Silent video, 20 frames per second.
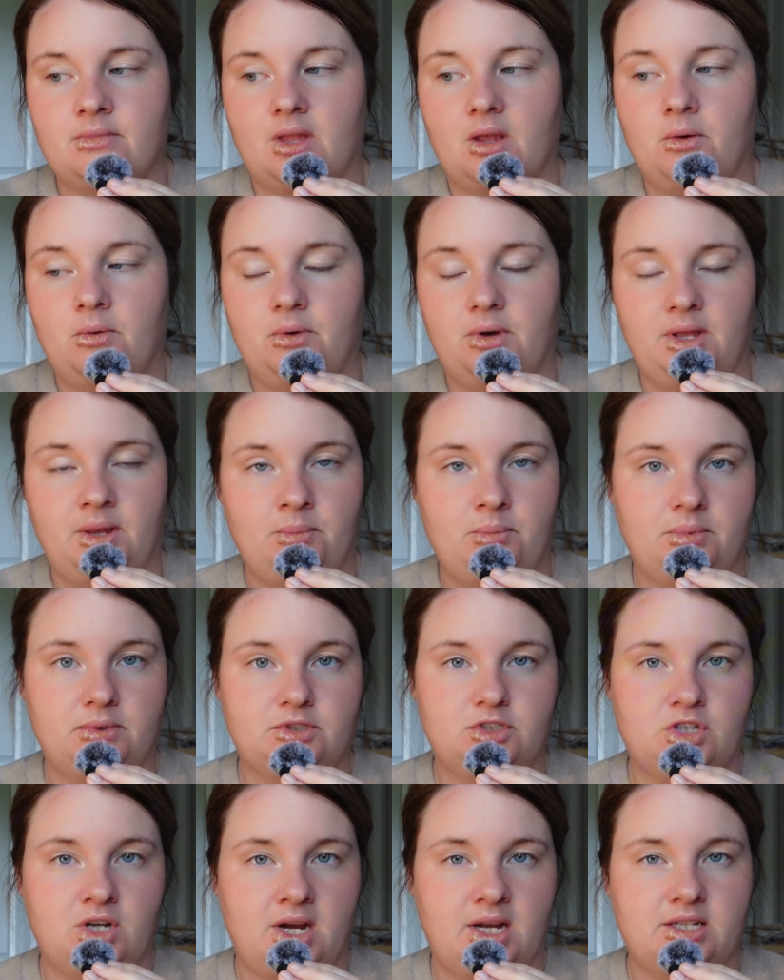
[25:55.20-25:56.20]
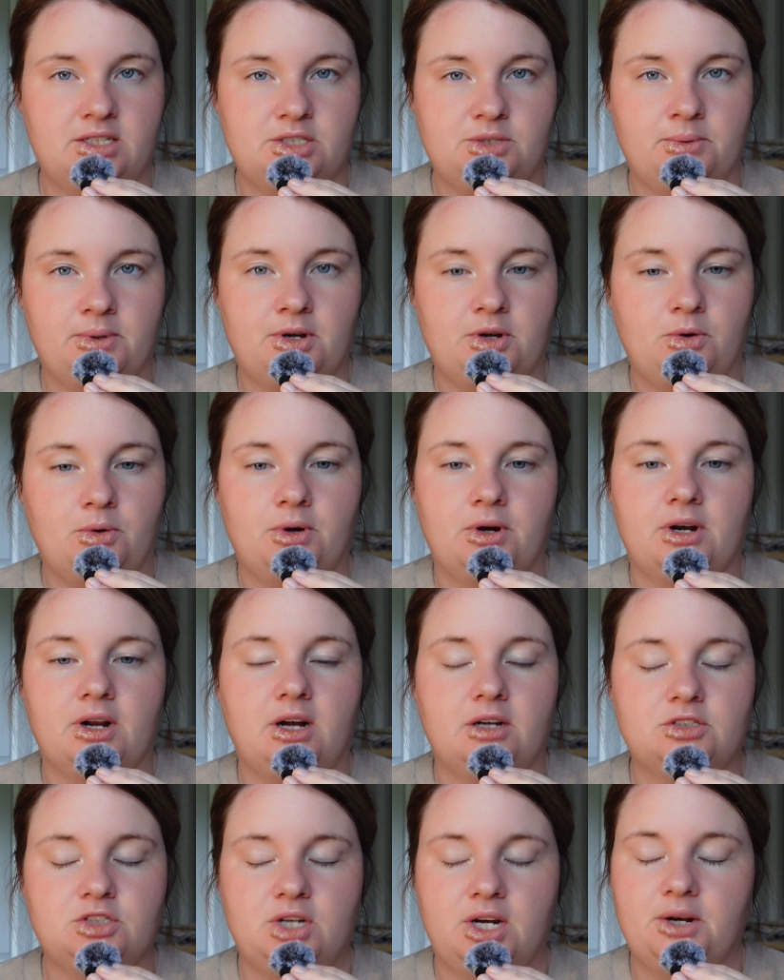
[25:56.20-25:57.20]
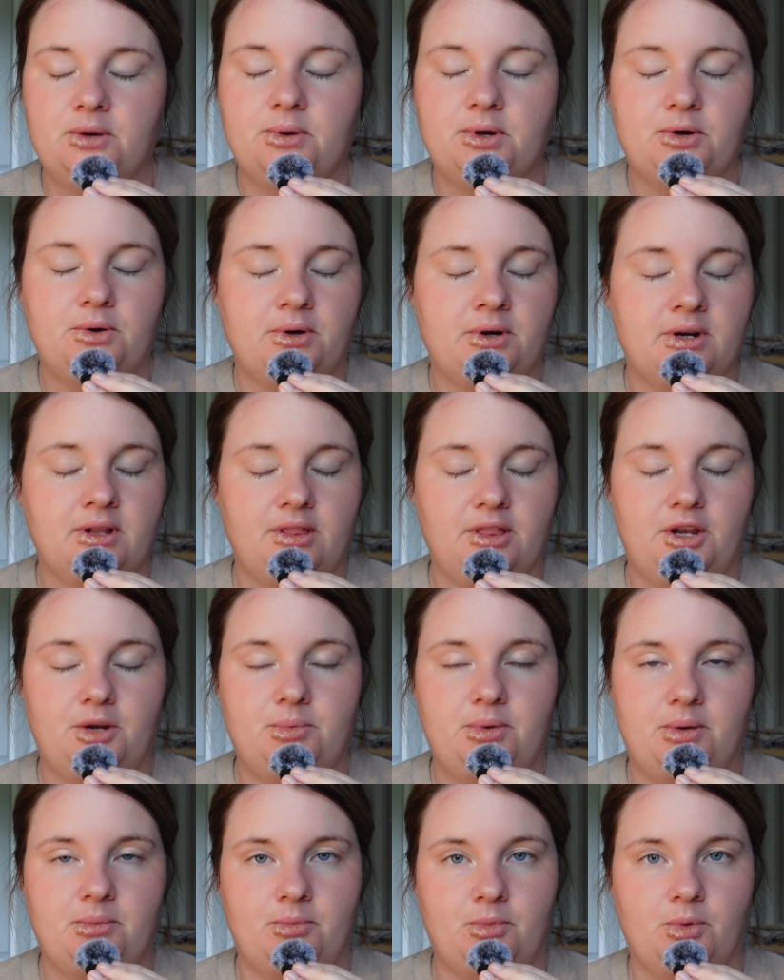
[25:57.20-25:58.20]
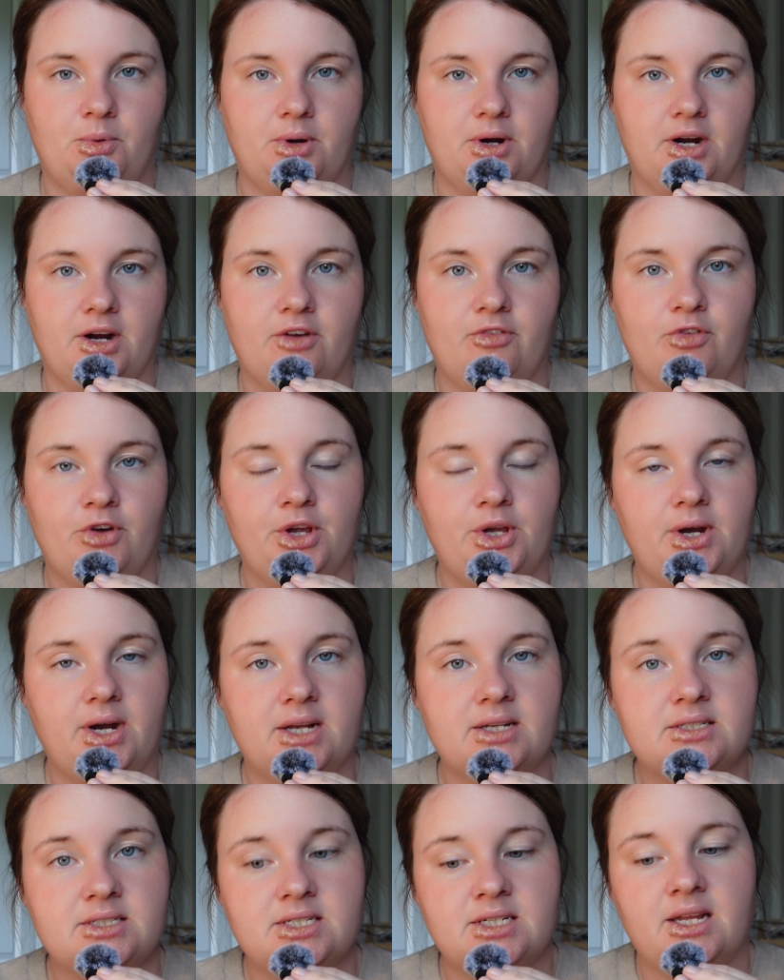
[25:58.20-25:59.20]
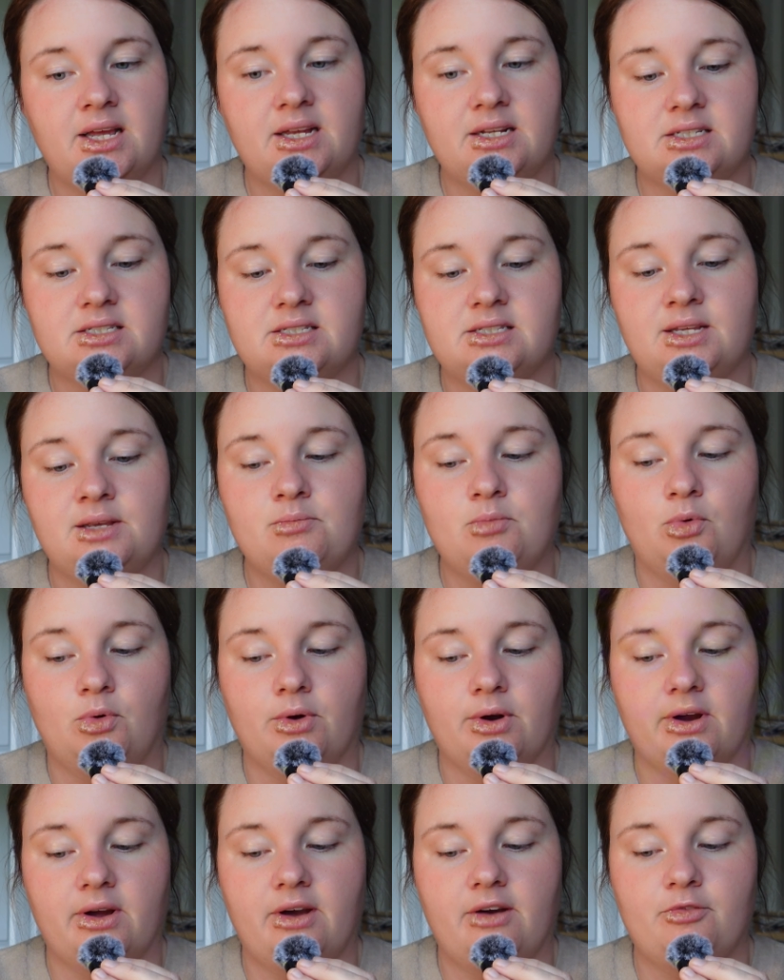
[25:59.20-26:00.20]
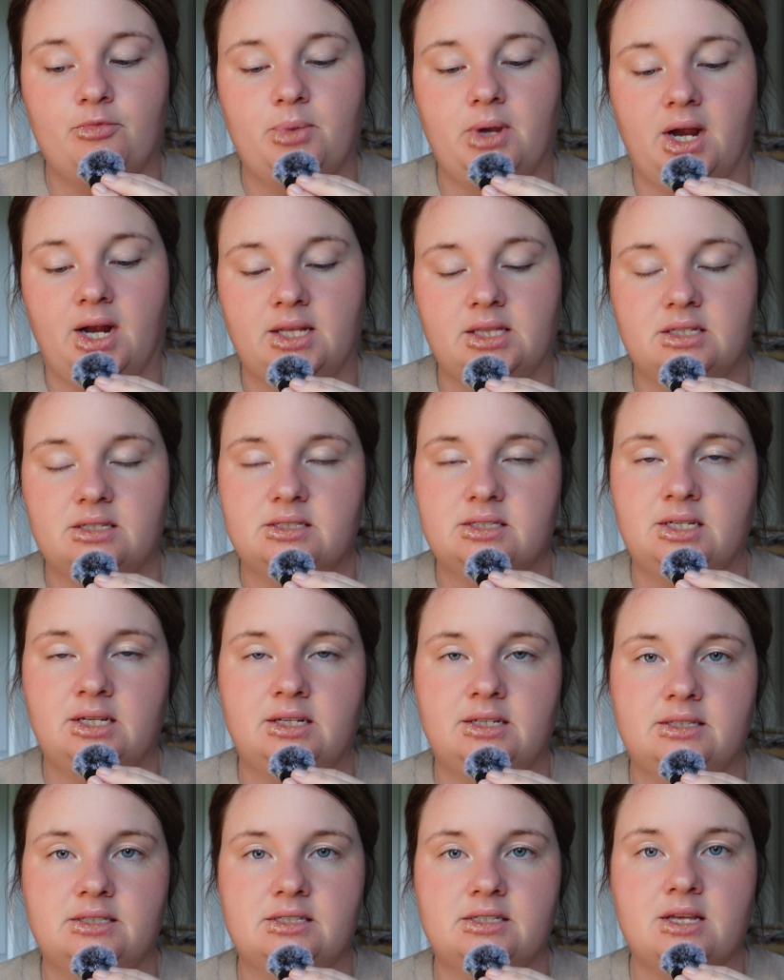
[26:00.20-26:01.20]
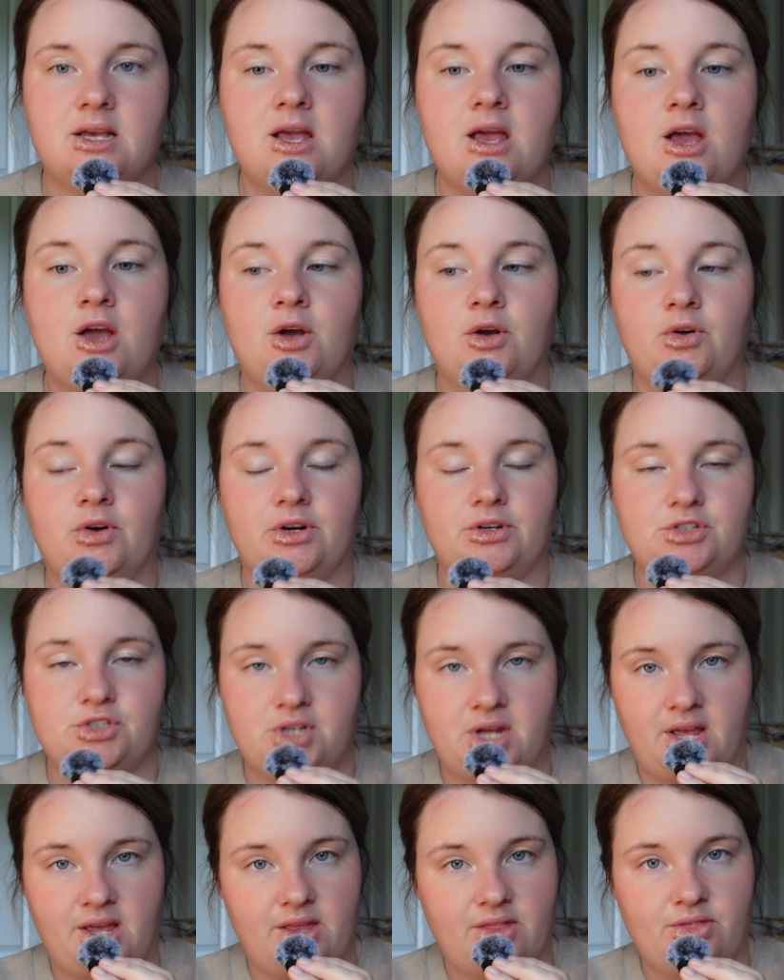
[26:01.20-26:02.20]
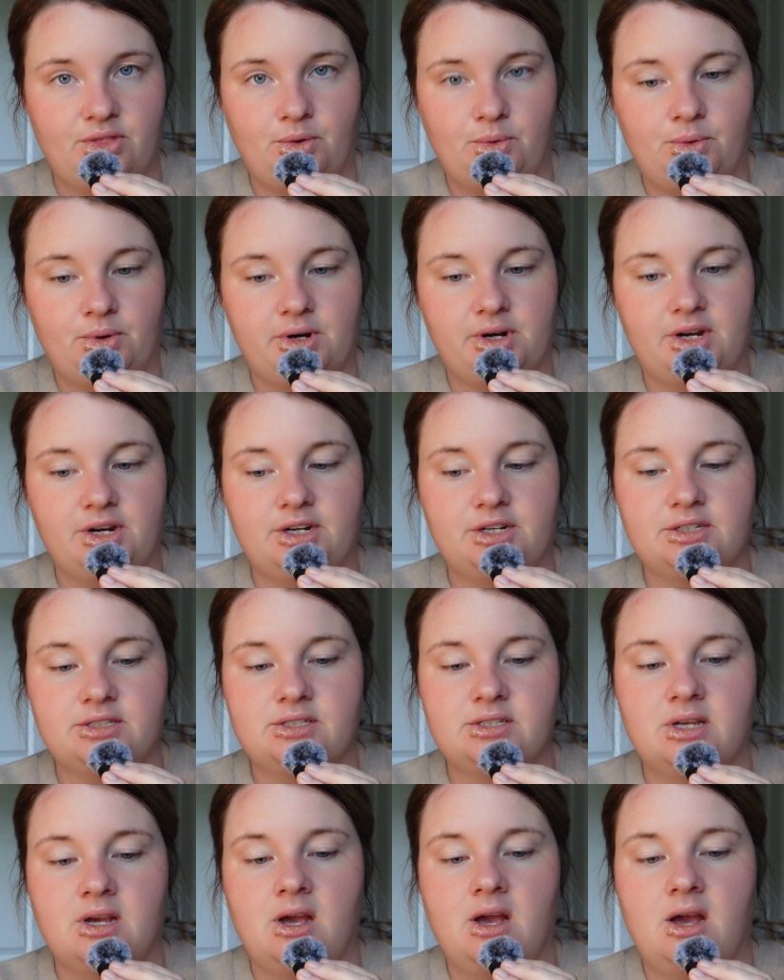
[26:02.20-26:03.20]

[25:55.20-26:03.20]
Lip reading: I will keep trying to record. I'll try to record a little bit more for you guys today to see more of behind the scenes crocheting the orders.